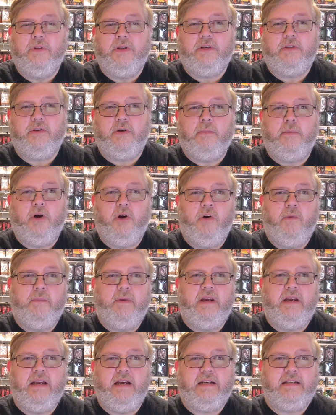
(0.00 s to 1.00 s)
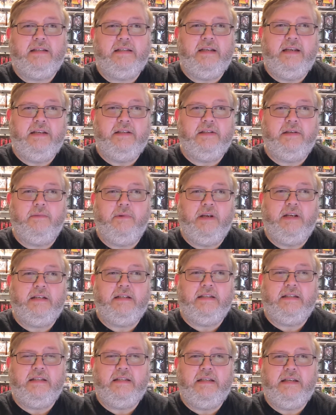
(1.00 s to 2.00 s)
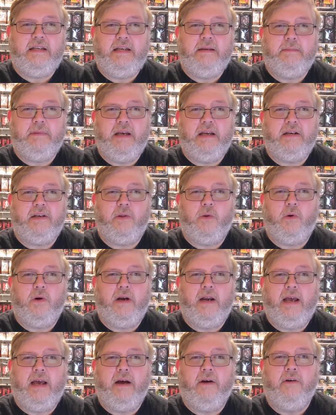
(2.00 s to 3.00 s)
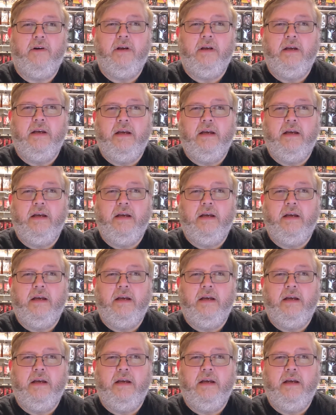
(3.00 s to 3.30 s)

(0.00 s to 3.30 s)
So I'm hoping next season we get to see Mandalore now